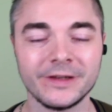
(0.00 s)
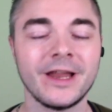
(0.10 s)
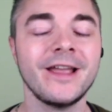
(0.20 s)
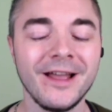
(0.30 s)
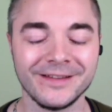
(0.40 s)

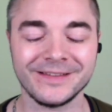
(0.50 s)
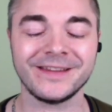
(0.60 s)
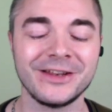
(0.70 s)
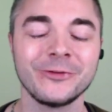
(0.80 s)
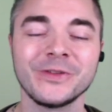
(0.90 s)
Like I
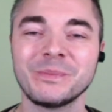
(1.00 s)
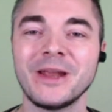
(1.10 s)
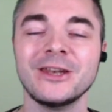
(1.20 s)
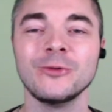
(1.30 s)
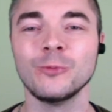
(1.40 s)
said, you're
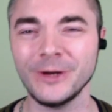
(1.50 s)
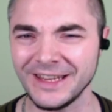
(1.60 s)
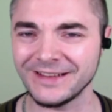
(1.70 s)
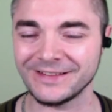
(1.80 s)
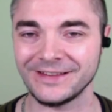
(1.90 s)
spending
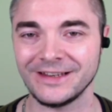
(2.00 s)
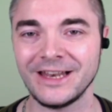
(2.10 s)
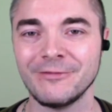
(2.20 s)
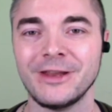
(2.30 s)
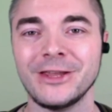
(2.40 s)
weeks
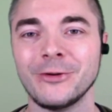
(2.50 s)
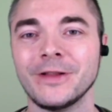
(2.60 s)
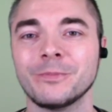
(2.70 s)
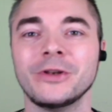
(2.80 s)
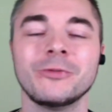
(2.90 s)
leveling
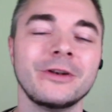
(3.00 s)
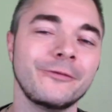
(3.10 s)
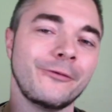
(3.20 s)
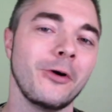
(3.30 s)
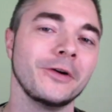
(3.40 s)
units between
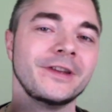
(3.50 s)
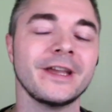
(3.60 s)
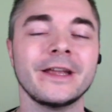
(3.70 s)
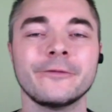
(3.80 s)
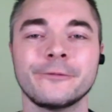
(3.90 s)
40
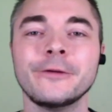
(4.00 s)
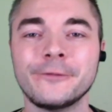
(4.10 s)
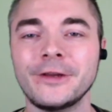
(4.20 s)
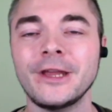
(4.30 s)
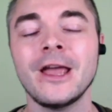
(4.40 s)
and
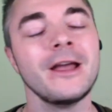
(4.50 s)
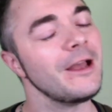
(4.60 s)
50.